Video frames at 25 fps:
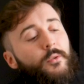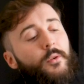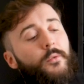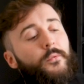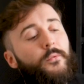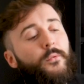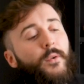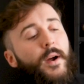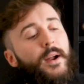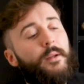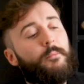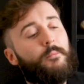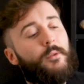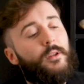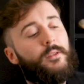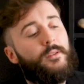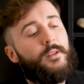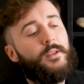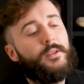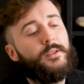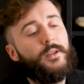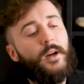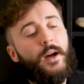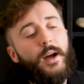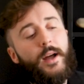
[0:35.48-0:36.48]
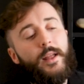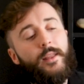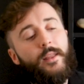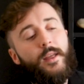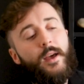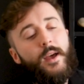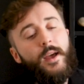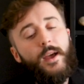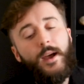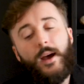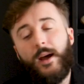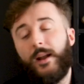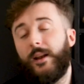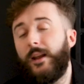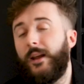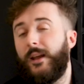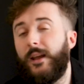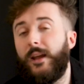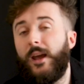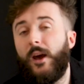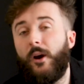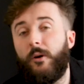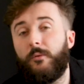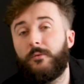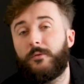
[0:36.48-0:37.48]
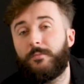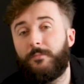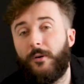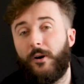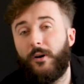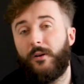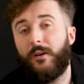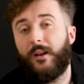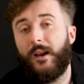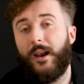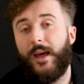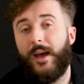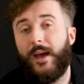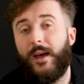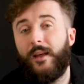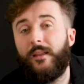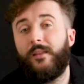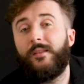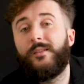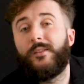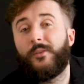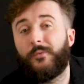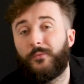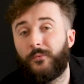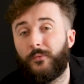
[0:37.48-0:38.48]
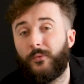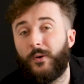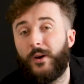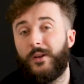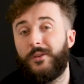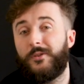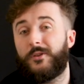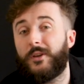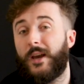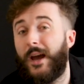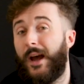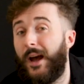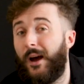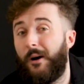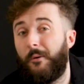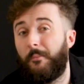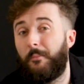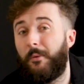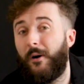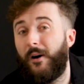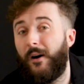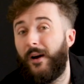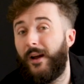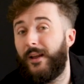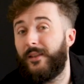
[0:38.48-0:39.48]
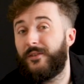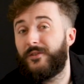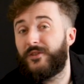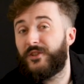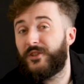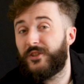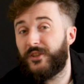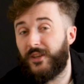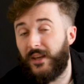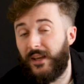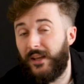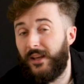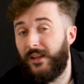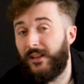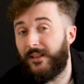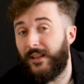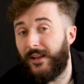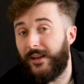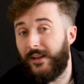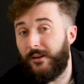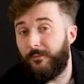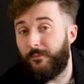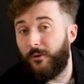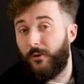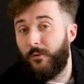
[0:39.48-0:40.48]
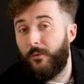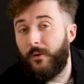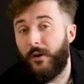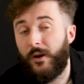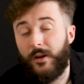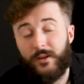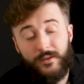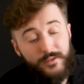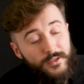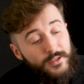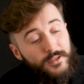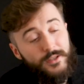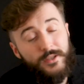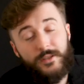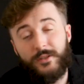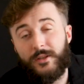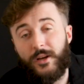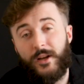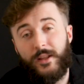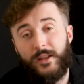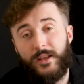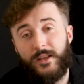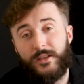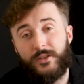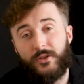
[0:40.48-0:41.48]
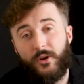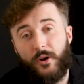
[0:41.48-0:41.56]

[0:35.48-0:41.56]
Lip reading: of Fragment Design, and he helped Moncler, the French alpine ski label, to design these